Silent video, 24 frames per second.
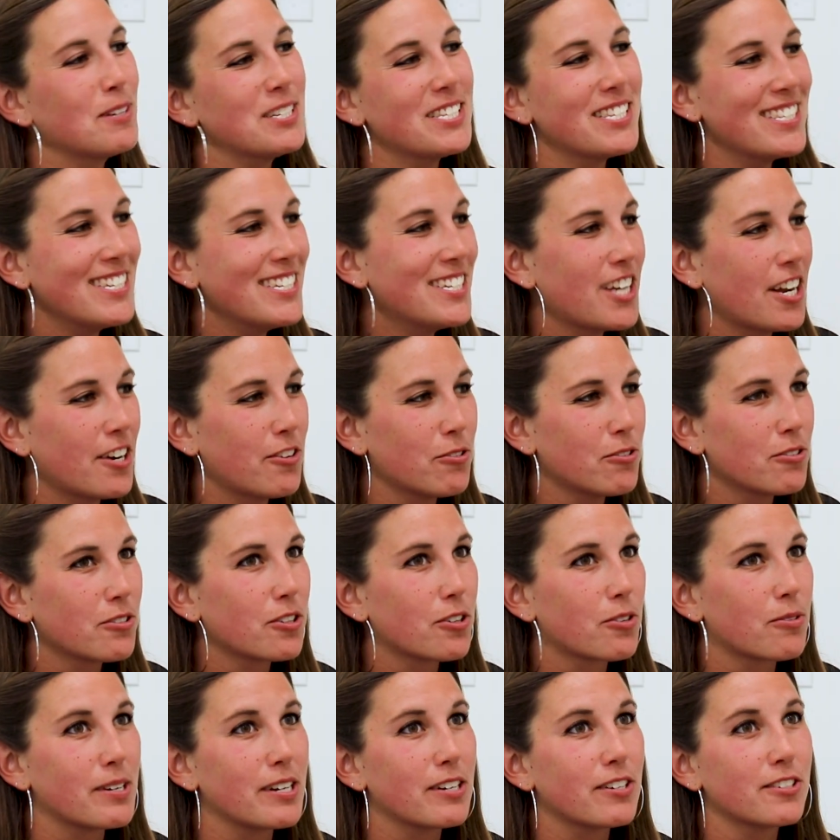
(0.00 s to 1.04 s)
What's the general
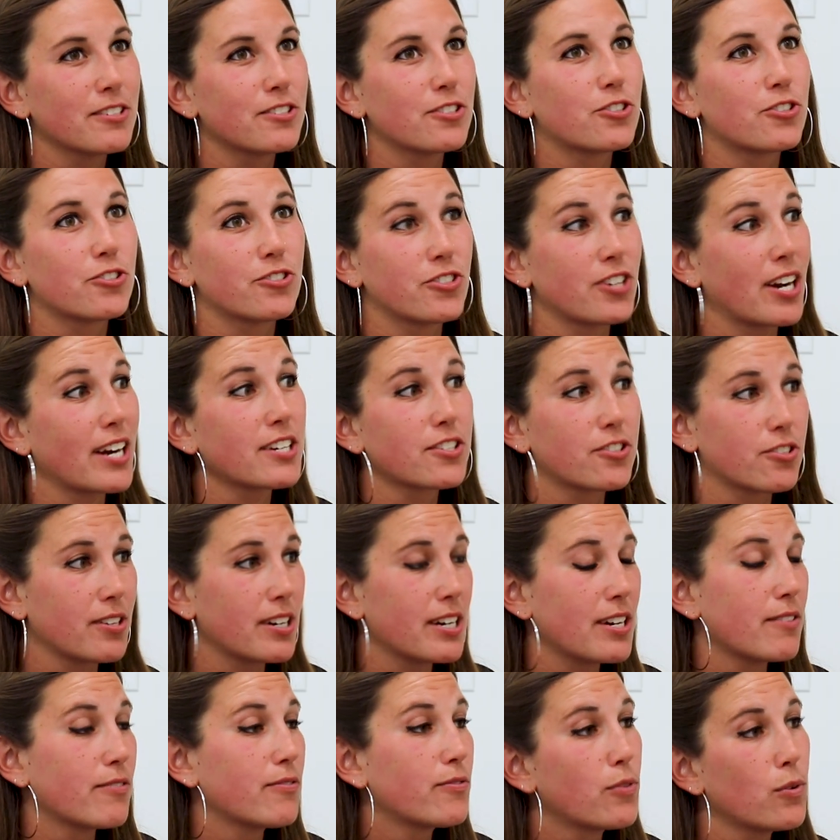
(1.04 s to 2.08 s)
career
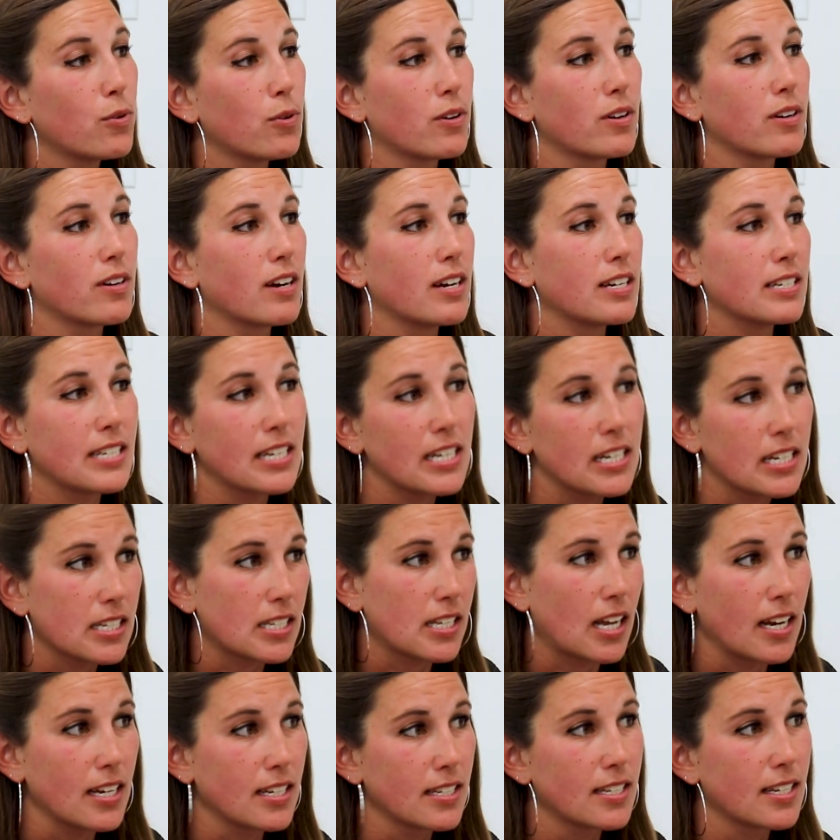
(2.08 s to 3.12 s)
trajectory for a data
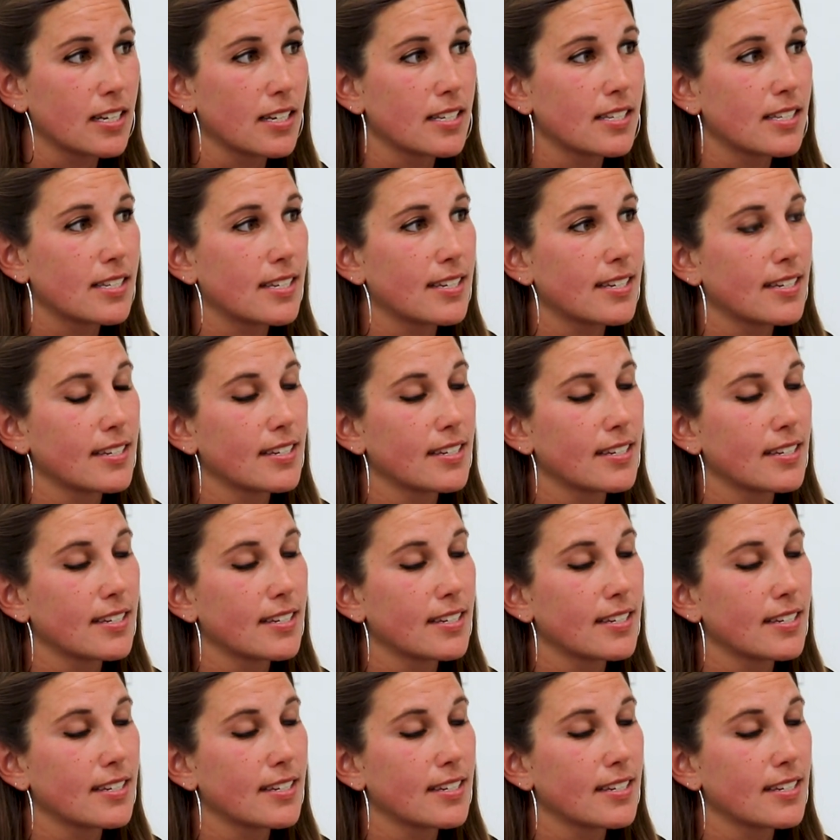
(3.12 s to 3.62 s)
scientist?